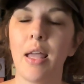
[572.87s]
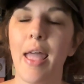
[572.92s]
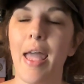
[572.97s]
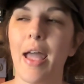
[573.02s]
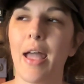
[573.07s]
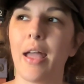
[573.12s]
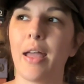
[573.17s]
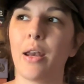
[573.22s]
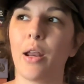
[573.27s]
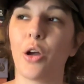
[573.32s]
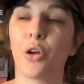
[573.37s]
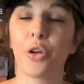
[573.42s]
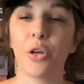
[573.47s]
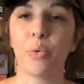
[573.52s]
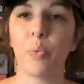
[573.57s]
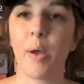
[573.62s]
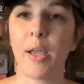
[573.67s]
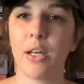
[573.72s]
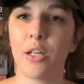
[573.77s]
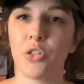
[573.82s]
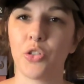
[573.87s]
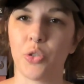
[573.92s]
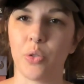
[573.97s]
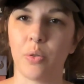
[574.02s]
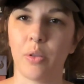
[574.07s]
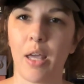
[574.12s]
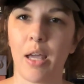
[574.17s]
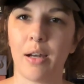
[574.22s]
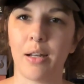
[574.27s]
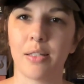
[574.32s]
And a good way to do
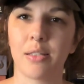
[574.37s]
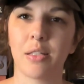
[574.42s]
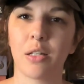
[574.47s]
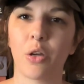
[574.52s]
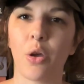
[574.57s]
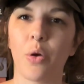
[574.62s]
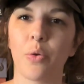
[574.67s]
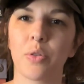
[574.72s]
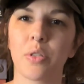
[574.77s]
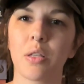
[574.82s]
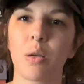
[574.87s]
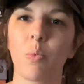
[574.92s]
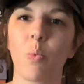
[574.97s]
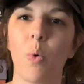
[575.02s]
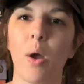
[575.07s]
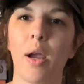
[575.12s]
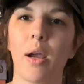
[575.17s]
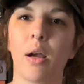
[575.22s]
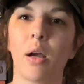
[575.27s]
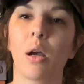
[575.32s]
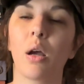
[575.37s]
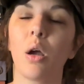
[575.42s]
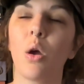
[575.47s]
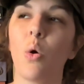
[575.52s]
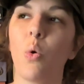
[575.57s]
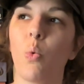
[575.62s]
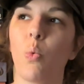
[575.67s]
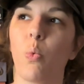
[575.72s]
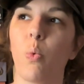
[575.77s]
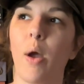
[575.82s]
that is to go somewhere
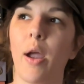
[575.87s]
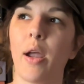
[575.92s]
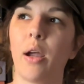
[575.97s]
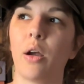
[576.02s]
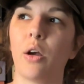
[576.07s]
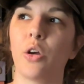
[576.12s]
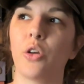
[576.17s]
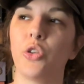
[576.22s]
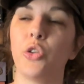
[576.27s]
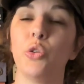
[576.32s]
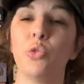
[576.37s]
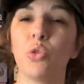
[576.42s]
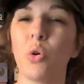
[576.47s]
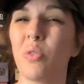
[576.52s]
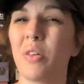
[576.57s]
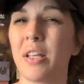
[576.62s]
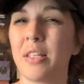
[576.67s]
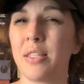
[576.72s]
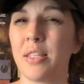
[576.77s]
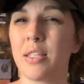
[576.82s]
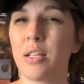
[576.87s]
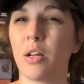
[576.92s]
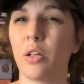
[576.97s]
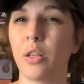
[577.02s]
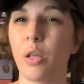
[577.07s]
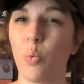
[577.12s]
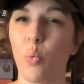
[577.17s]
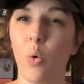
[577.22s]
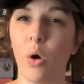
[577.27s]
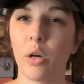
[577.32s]
where you don't
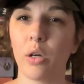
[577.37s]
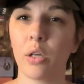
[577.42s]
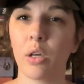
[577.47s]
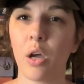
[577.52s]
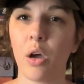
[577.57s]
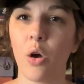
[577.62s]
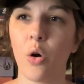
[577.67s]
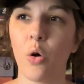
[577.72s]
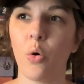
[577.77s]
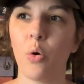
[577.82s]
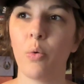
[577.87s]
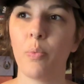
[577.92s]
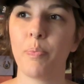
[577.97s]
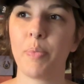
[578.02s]
necessarily want to go,